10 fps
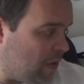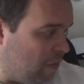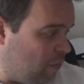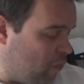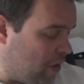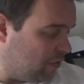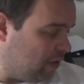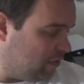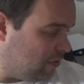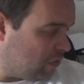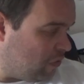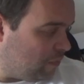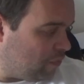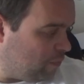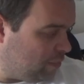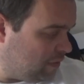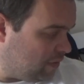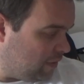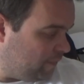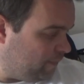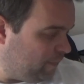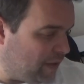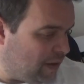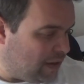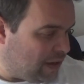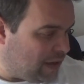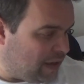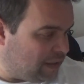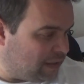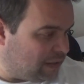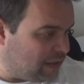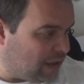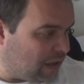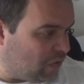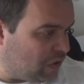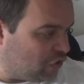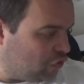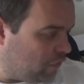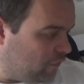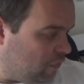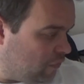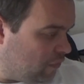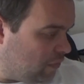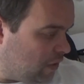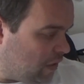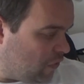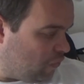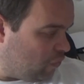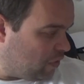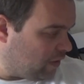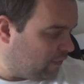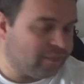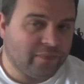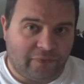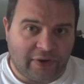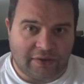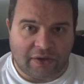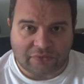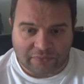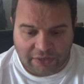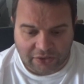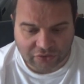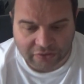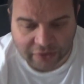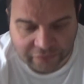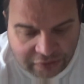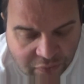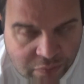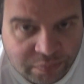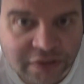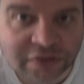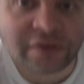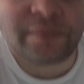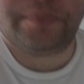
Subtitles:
one of the intercom completely, and I'm gonna show you now what I found out. Actually, I think it will be easier.